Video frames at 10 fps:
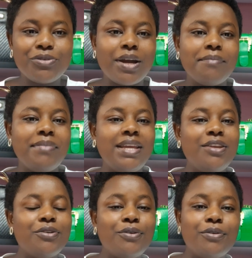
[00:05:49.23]
You can be,
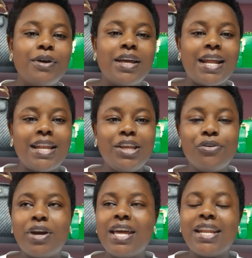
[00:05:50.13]
you know, running
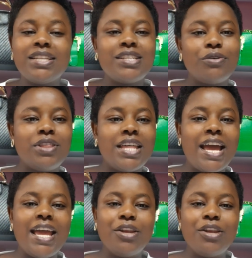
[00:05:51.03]
your errands out there,